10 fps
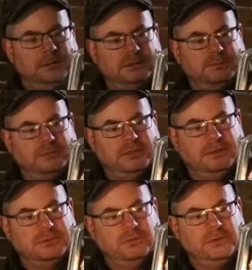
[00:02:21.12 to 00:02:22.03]
Let's bring
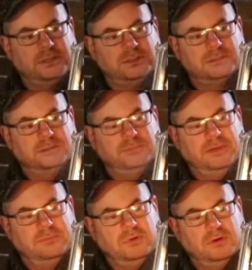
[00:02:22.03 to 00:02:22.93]
up the wick just a
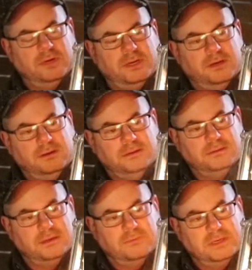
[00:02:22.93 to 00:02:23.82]
bit more here.
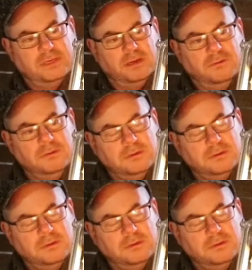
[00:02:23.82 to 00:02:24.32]
There we go.